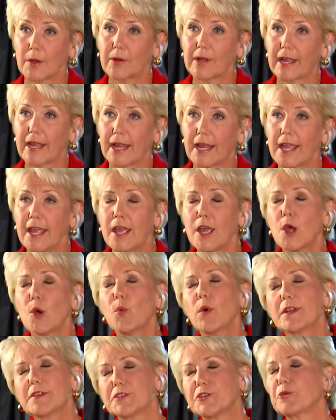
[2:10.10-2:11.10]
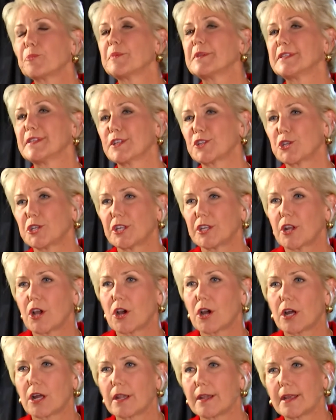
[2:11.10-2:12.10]
Okay. What is your position
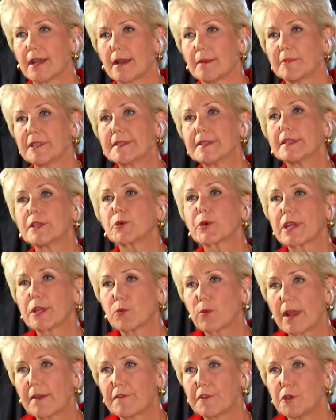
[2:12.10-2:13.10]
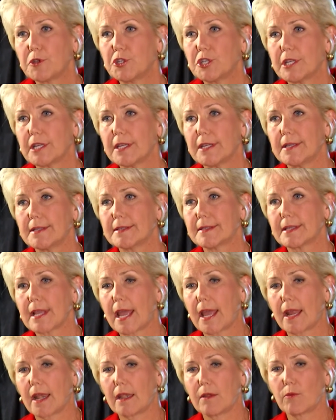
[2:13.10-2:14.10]
on um, the Syrian
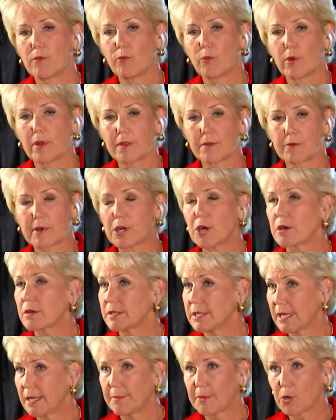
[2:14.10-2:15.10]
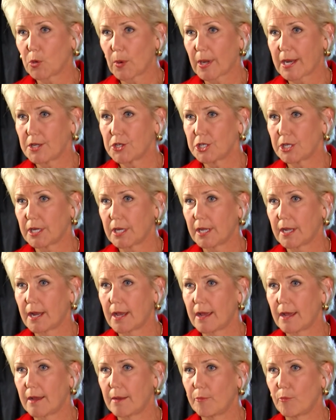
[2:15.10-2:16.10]
refugees and with regard to
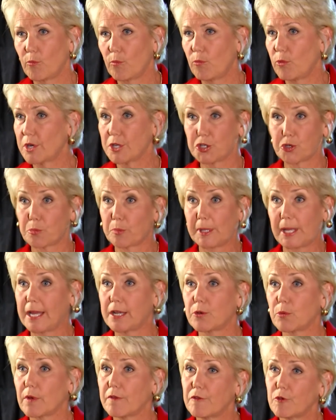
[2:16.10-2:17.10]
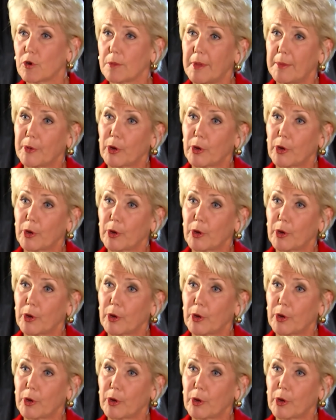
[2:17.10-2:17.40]
immigration? Um, what is your plan to reform